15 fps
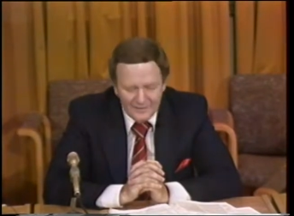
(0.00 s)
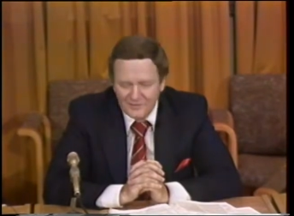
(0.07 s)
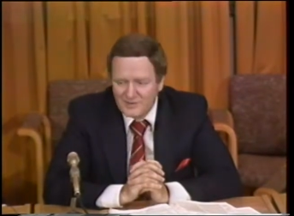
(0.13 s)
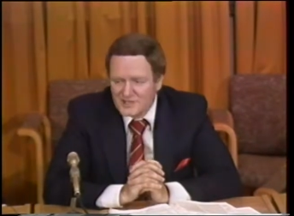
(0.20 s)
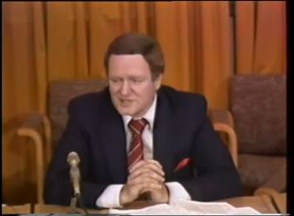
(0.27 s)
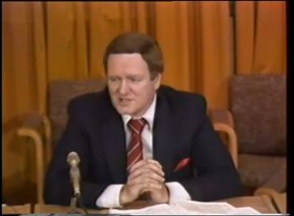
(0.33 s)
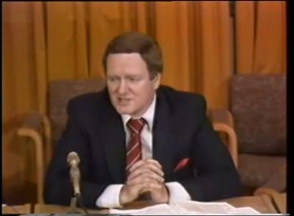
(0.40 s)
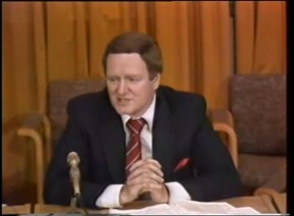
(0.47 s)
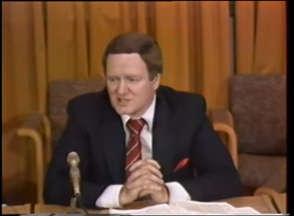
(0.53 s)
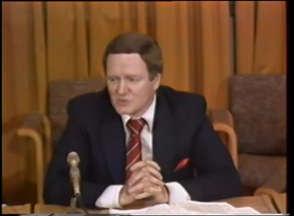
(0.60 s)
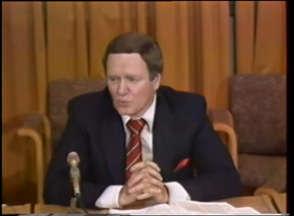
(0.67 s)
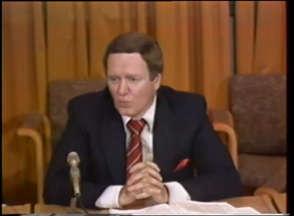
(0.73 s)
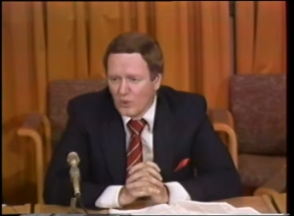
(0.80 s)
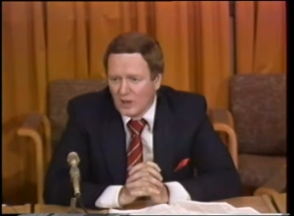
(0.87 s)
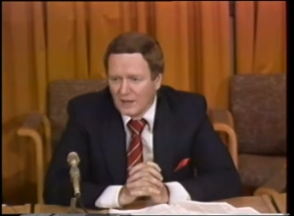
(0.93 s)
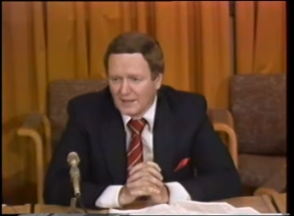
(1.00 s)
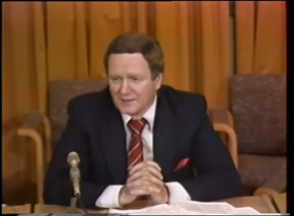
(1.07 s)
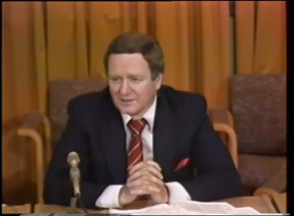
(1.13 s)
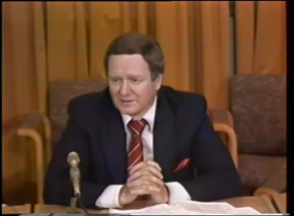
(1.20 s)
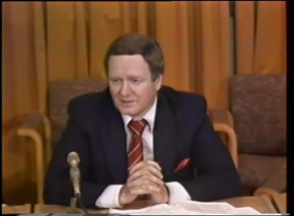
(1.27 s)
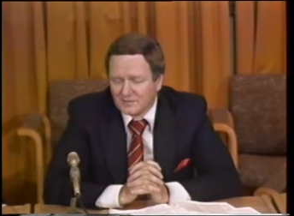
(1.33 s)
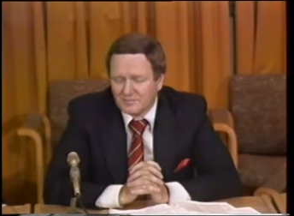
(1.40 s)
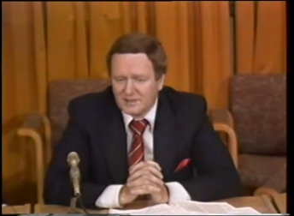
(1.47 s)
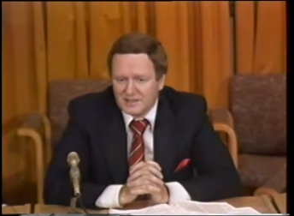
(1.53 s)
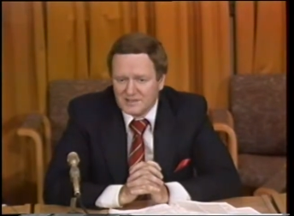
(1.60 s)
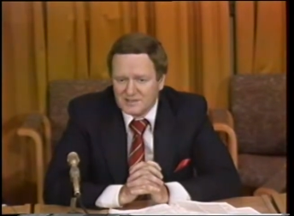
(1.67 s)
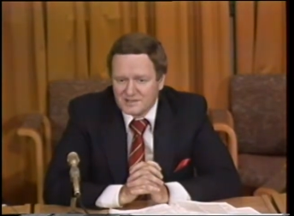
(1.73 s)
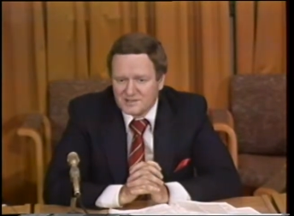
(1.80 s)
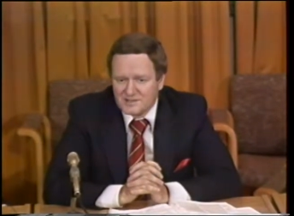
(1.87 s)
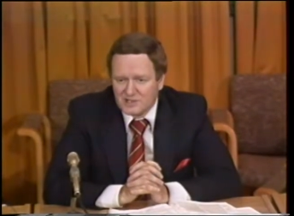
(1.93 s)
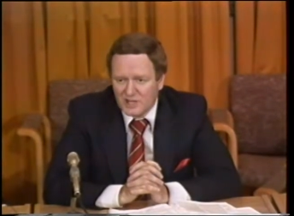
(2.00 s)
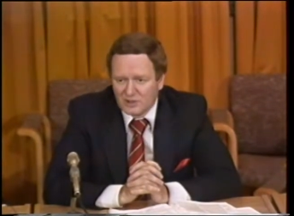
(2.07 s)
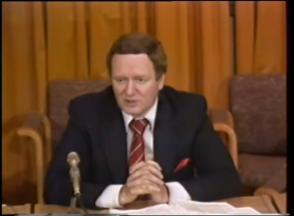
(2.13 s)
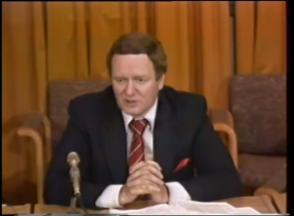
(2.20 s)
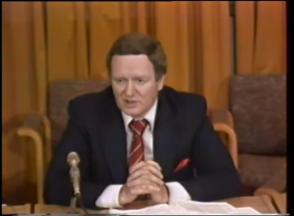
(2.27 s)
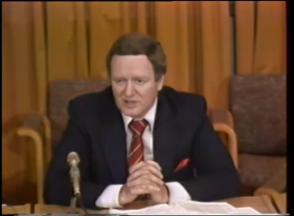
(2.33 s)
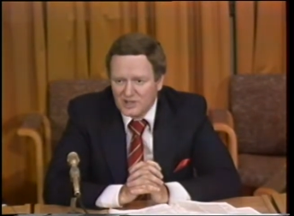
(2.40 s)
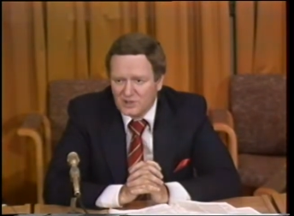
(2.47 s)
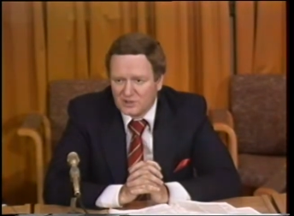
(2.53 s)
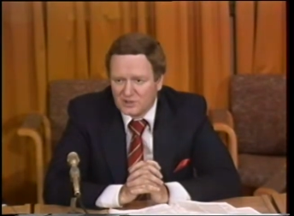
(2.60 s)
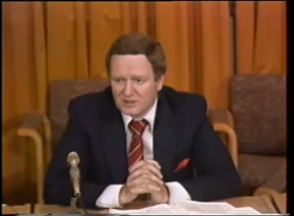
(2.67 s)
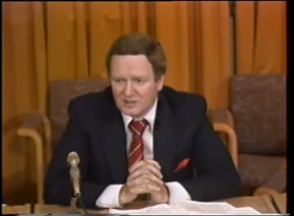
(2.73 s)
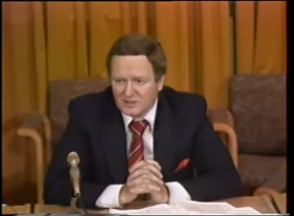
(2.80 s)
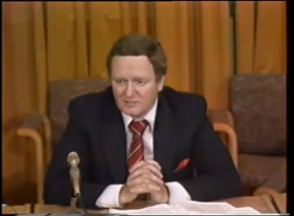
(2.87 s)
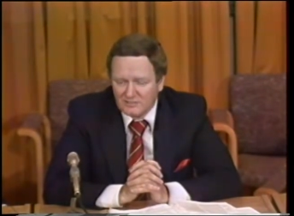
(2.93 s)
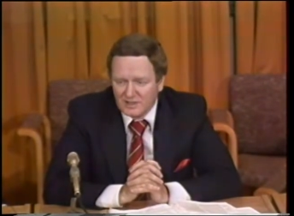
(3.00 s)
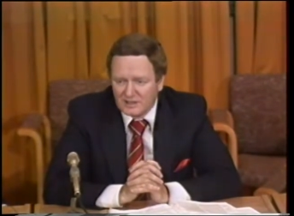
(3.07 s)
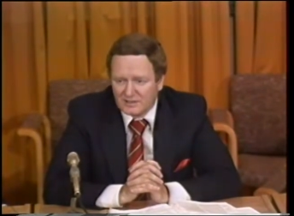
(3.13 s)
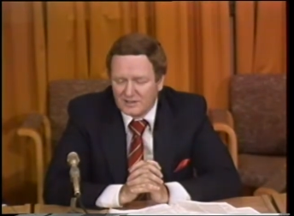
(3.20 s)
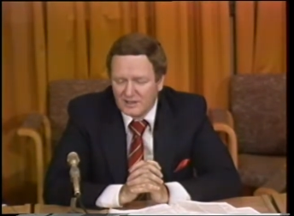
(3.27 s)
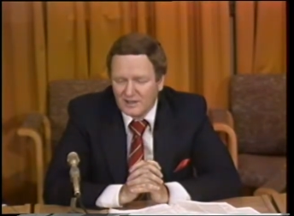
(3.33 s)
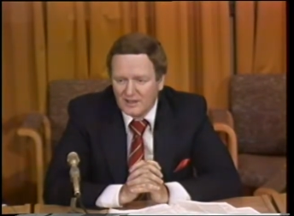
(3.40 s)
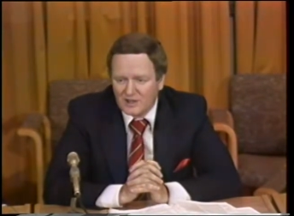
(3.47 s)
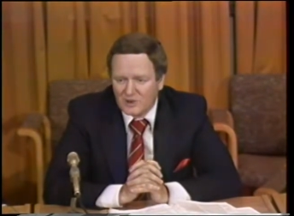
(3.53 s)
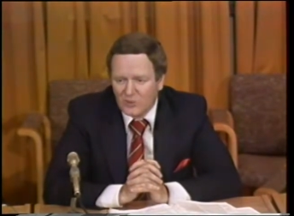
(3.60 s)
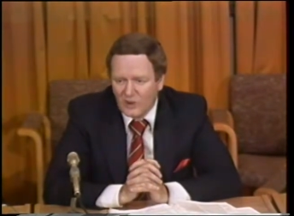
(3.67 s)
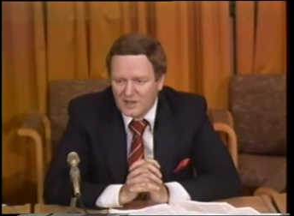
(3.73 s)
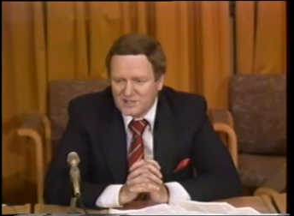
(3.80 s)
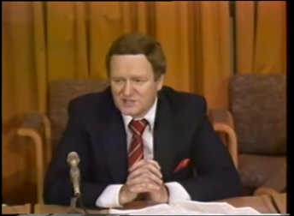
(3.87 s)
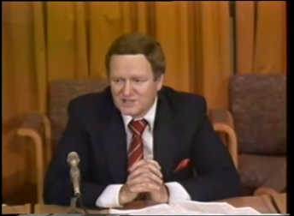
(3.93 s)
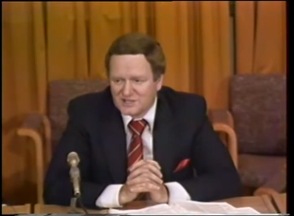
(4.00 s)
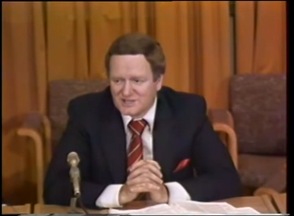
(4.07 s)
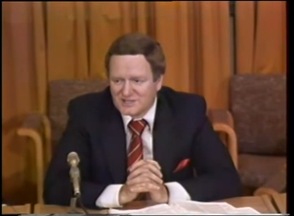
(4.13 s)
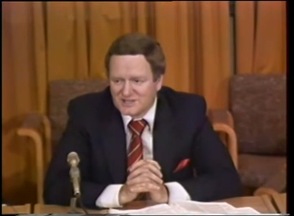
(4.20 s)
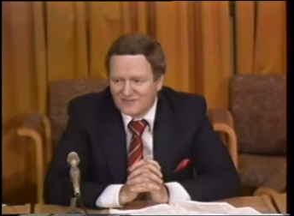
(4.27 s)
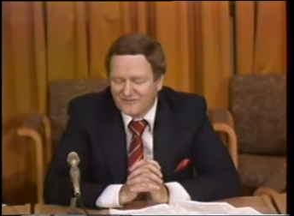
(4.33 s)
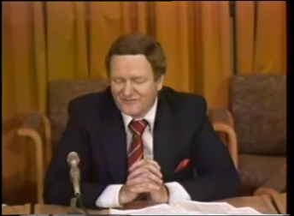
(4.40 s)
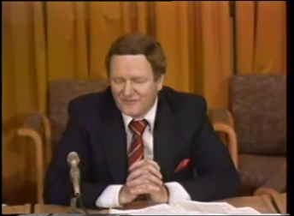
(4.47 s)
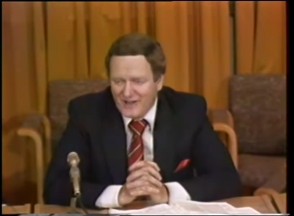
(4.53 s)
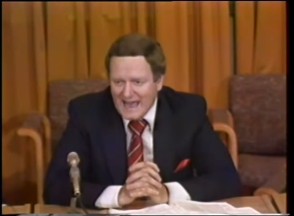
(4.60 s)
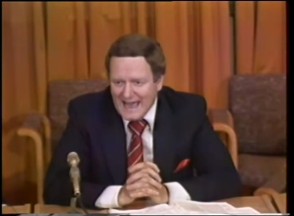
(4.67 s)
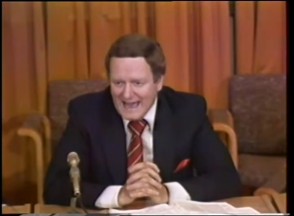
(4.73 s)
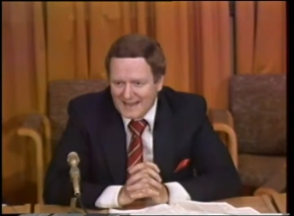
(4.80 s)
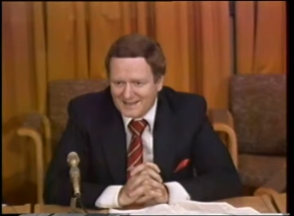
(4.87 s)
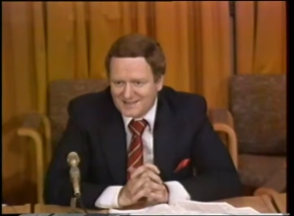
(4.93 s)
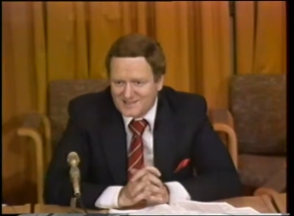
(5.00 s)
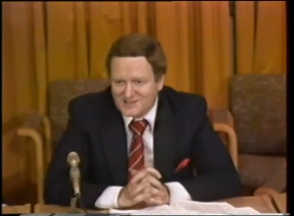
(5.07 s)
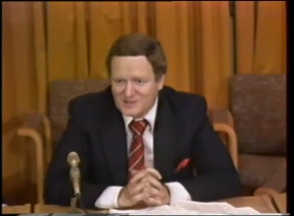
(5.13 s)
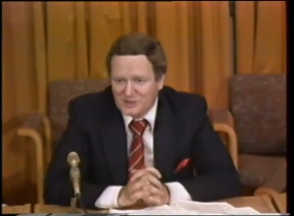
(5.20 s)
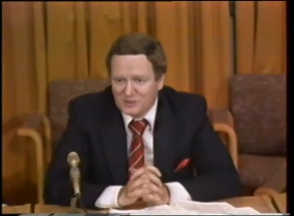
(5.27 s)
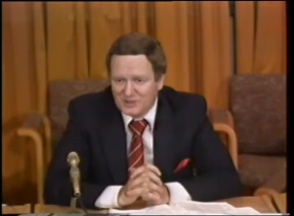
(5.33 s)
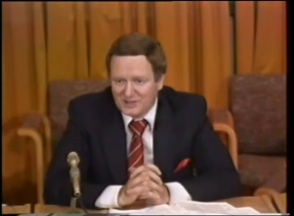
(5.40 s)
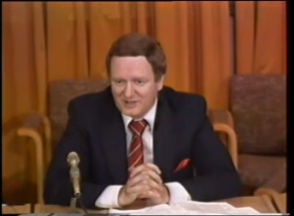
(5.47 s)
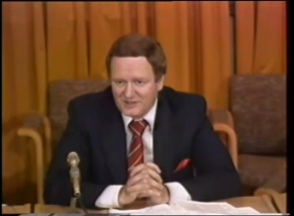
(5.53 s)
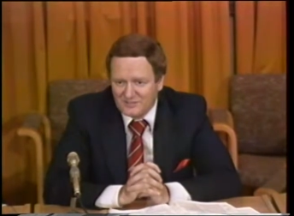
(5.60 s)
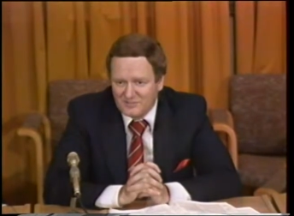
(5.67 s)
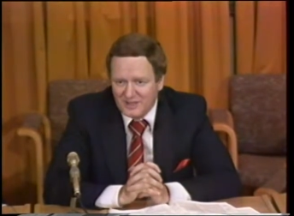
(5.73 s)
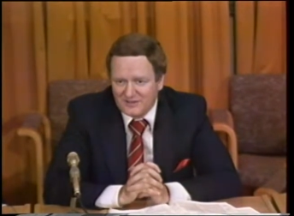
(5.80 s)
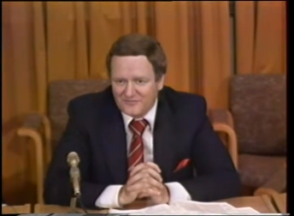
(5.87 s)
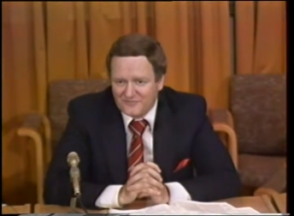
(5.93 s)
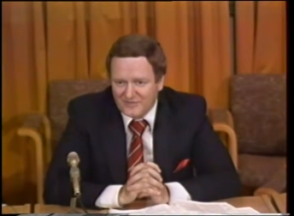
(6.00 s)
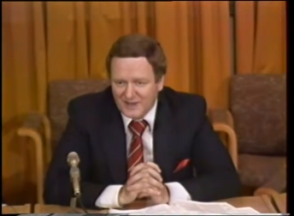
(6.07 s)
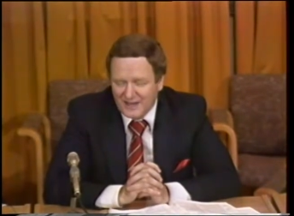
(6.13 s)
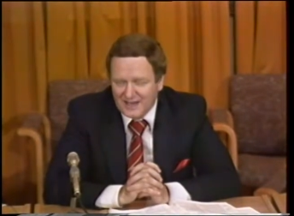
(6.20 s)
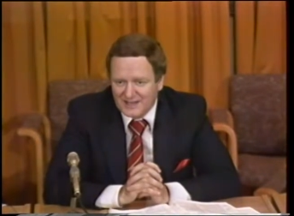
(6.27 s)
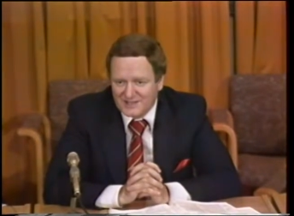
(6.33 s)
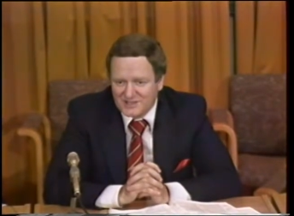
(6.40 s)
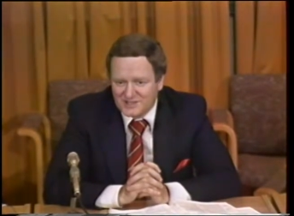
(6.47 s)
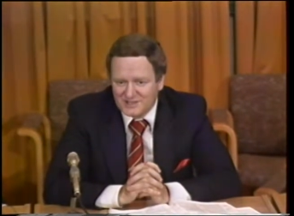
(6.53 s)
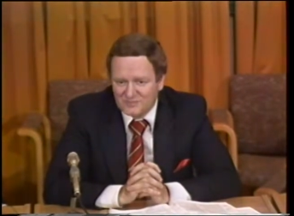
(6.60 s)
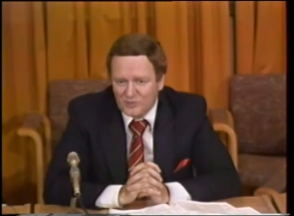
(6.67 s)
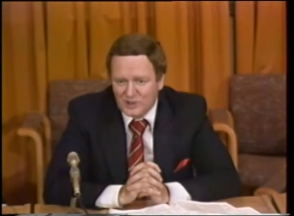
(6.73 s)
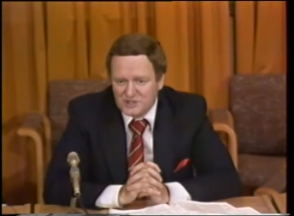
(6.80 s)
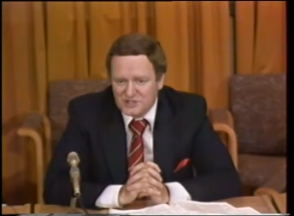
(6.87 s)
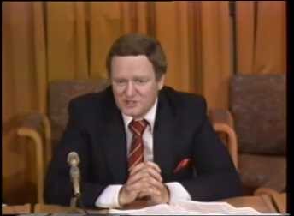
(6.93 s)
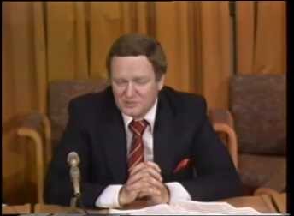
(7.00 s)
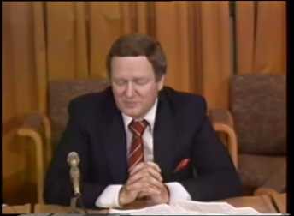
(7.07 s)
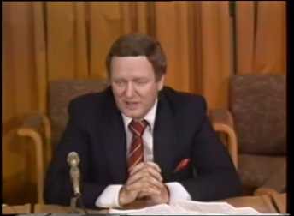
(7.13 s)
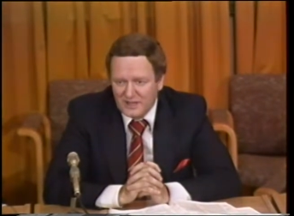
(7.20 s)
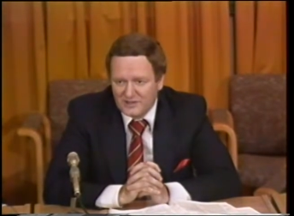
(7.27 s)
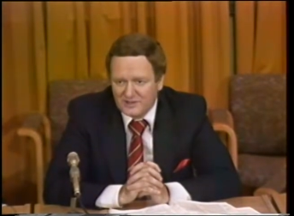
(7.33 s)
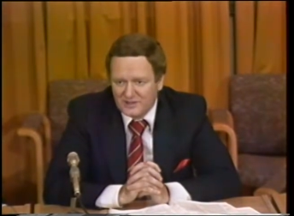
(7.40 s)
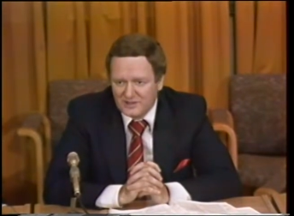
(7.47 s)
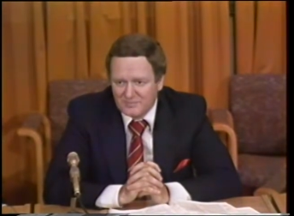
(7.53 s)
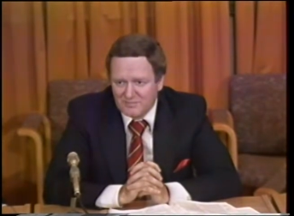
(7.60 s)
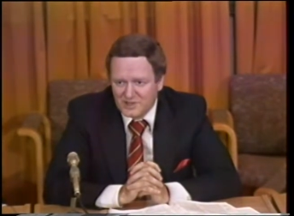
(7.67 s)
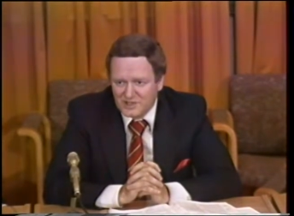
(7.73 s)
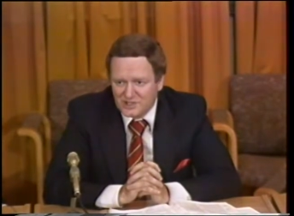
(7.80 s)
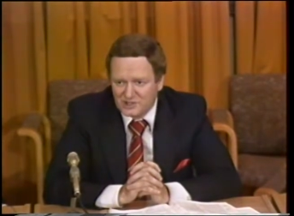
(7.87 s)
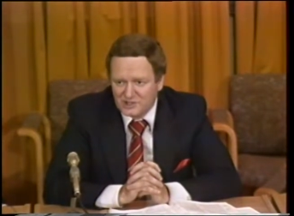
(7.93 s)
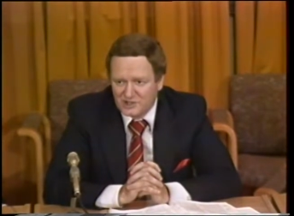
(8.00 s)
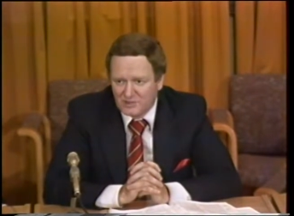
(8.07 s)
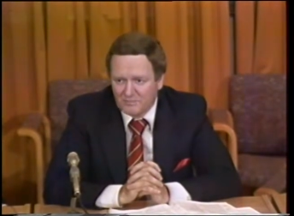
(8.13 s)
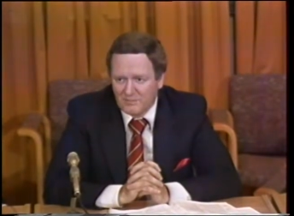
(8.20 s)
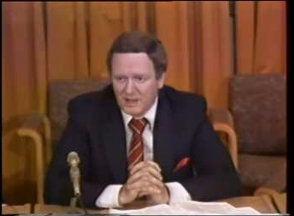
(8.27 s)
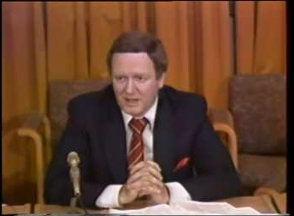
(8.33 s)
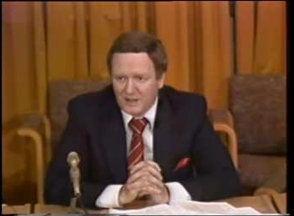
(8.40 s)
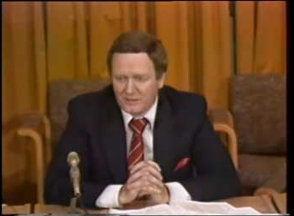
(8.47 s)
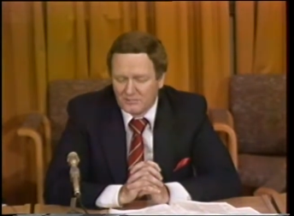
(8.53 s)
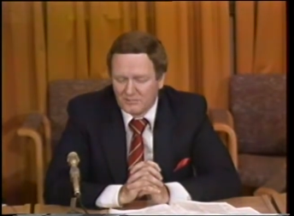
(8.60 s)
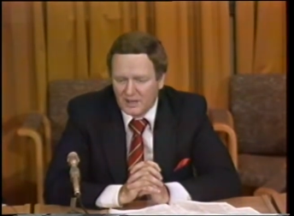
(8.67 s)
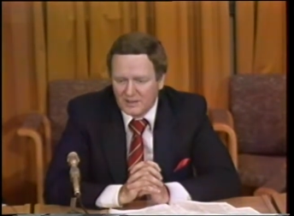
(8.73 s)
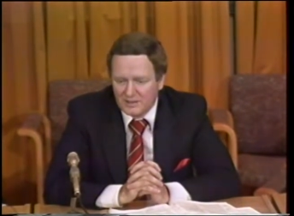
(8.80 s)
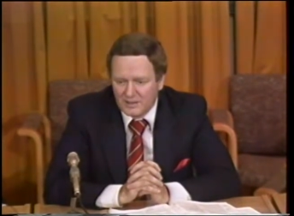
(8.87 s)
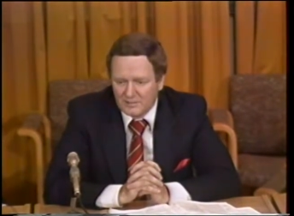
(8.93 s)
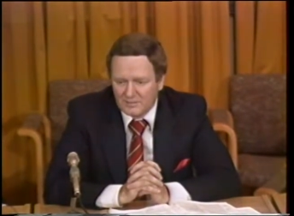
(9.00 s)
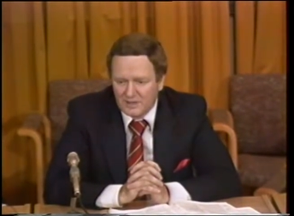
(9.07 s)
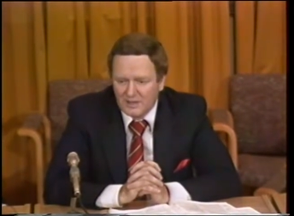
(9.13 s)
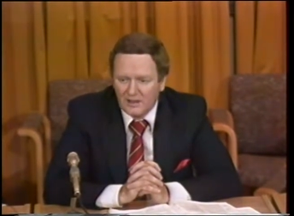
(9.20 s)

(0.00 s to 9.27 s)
This is wider because generally you can admit questions of facts. You can admit facts, and once you make the admission, you're bound by them.